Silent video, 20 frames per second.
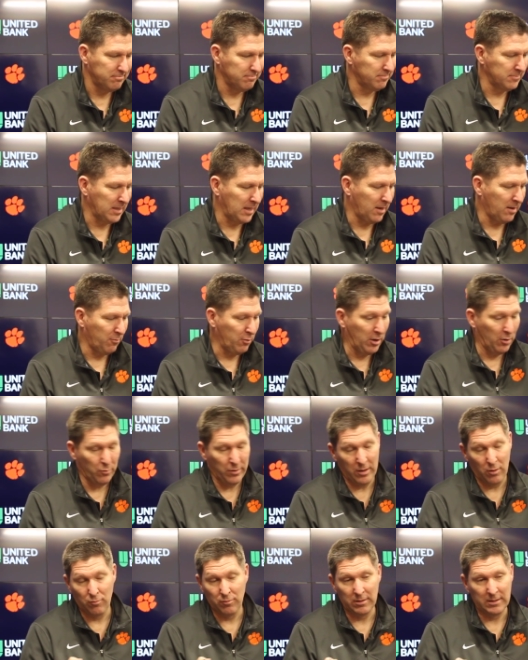No, we don't.
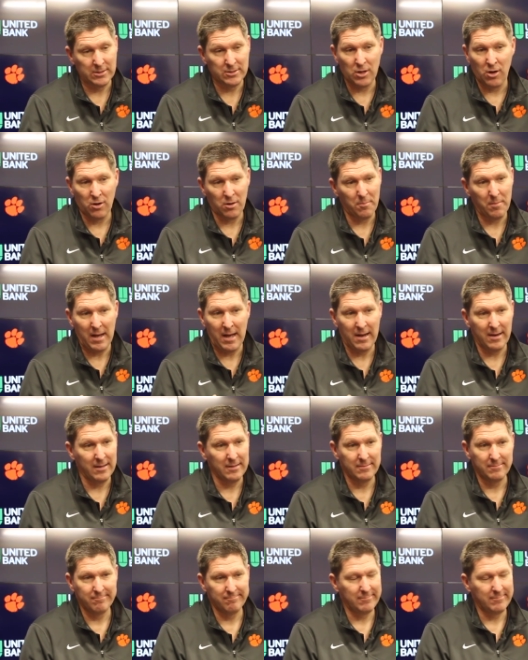We don't really talk about it